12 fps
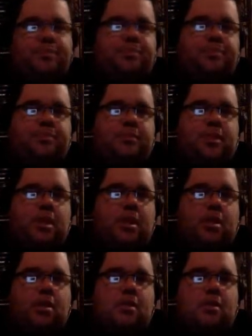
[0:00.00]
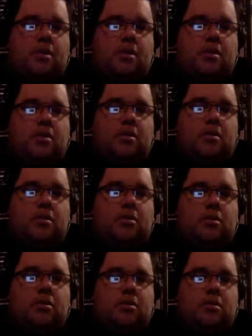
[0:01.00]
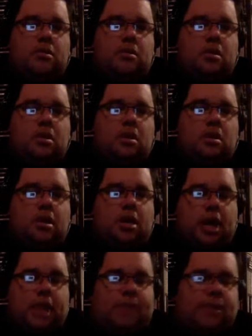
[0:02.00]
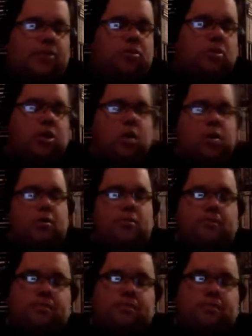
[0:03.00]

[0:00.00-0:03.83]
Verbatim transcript: What about say Kira? Yeah, that's still going.